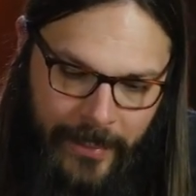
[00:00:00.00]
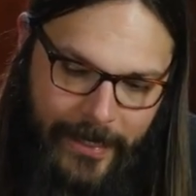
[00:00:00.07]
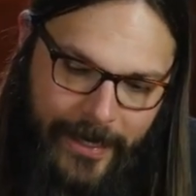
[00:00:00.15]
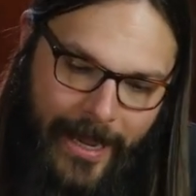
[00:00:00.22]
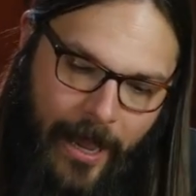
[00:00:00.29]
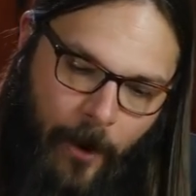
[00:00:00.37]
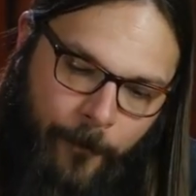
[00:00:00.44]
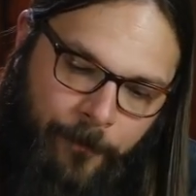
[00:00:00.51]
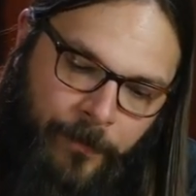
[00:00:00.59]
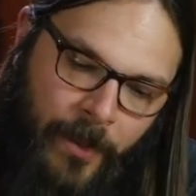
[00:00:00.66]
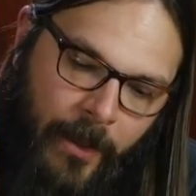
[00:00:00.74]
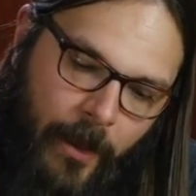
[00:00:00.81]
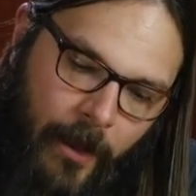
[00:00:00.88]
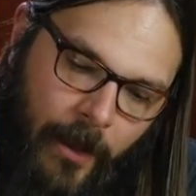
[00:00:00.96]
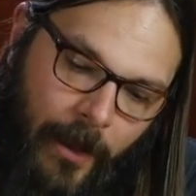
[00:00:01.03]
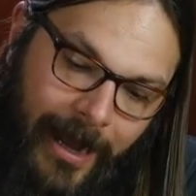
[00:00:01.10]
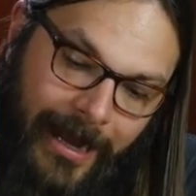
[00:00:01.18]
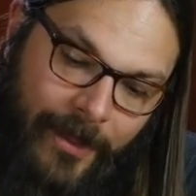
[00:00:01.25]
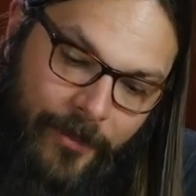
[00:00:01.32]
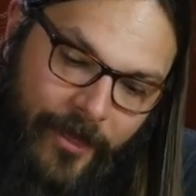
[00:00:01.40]
Now,
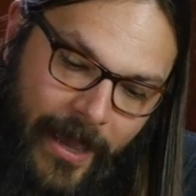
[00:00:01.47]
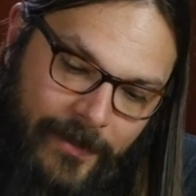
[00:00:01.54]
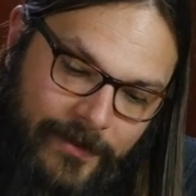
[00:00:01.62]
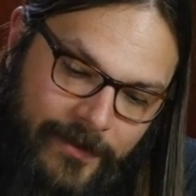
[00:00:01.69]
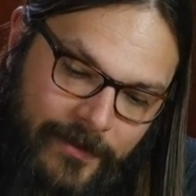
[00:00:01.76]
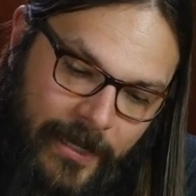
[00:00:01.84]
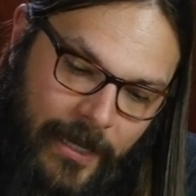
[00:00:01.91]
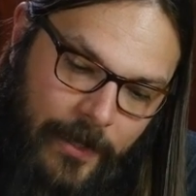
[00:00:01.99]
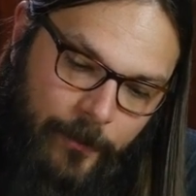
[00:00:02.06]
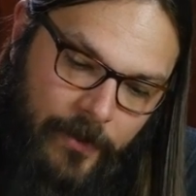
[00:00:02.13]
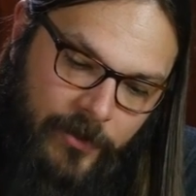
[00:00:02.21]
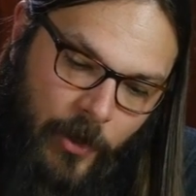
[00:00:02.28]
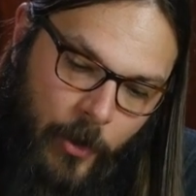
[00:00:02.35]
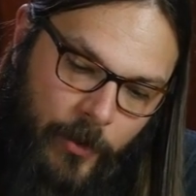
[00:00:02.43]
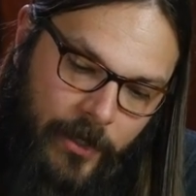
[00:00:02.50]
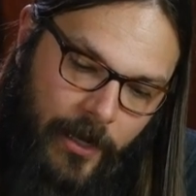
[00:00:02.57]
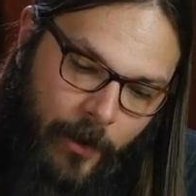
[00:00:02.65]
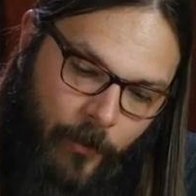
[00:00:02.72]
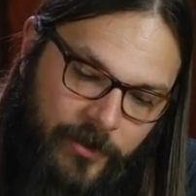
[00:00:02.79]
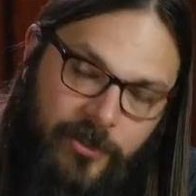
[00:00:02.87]
on that same token,
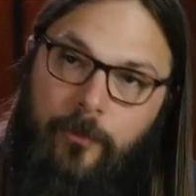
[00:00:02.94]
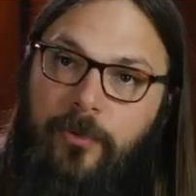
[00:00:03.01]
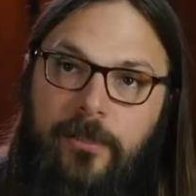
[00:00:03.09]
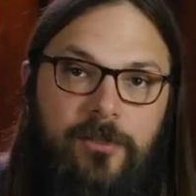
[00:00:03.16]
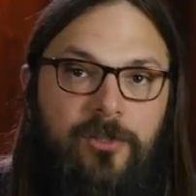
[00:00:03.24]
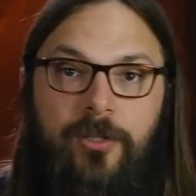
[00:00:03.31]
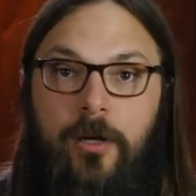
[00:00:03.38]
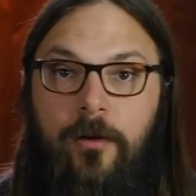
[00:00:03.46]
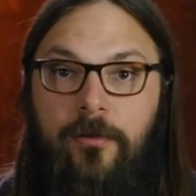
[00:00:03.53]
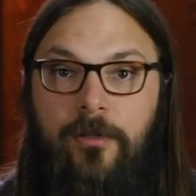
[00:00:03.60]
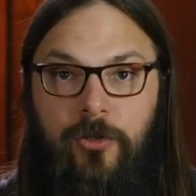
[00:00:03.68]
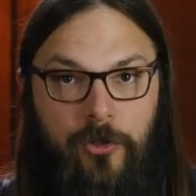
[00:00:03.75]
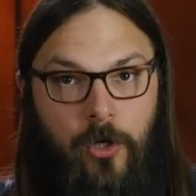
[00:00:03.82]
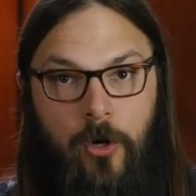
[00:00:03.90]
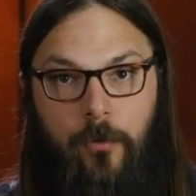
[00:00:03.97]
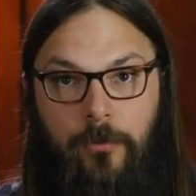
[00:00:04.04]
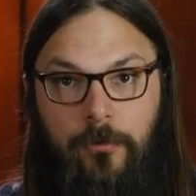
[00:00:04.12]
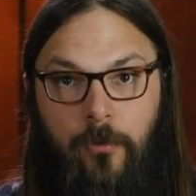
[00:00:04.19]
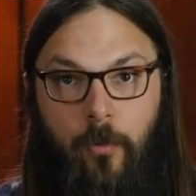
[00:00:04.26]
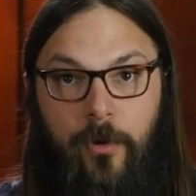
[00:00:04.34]
I want you to please share this show
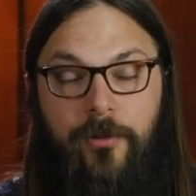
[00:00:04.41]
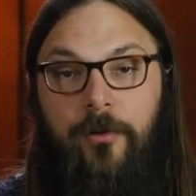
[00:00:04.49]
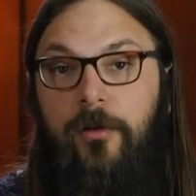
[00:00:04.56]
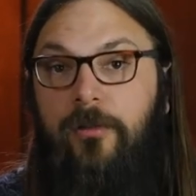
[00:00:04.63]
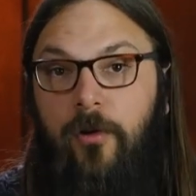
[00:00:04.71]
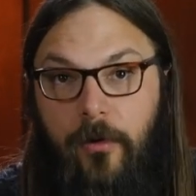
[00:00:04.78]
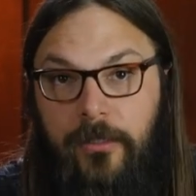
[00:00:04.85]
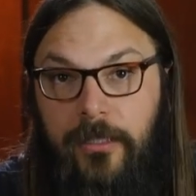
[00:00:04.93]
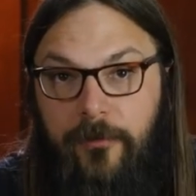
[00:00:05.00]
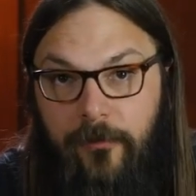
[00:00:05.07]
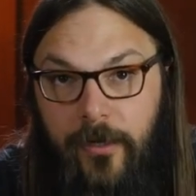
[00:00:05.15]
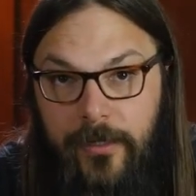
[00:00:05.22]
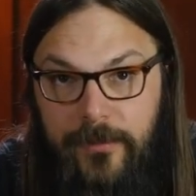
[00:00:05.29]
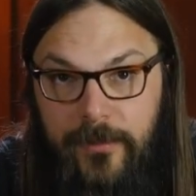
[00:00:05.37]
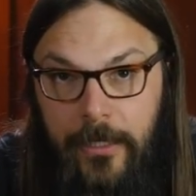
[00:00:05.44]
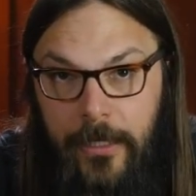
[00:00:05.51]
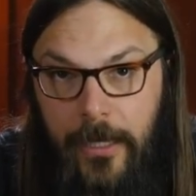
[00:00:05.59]
with your guitar geek friends.